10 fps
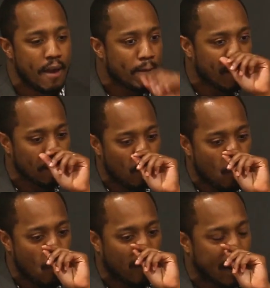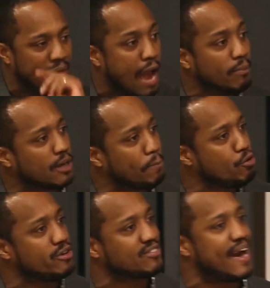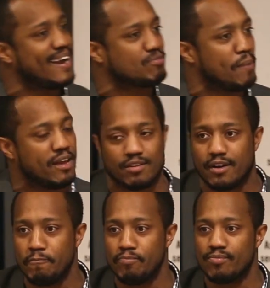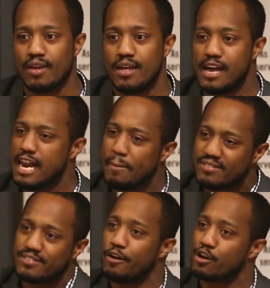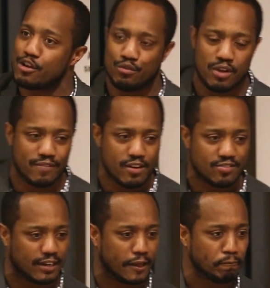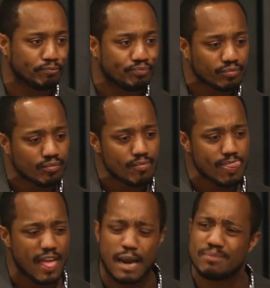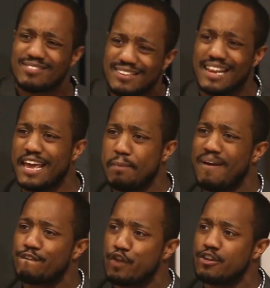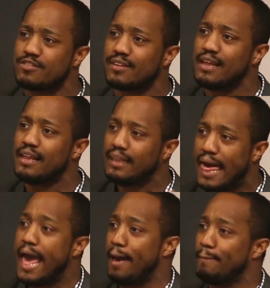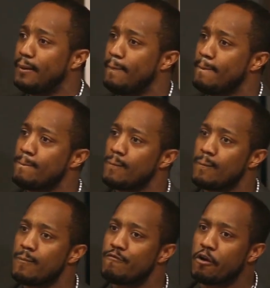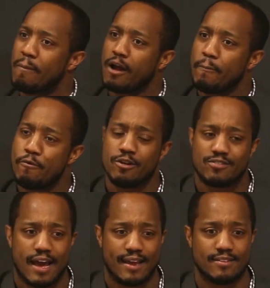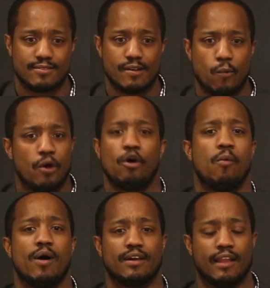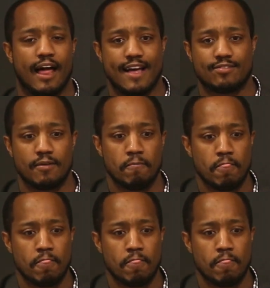But when I'm now a computer science major, and I'm at Syracuse University, and I'm sitting in my first lab for my computer science 101 class.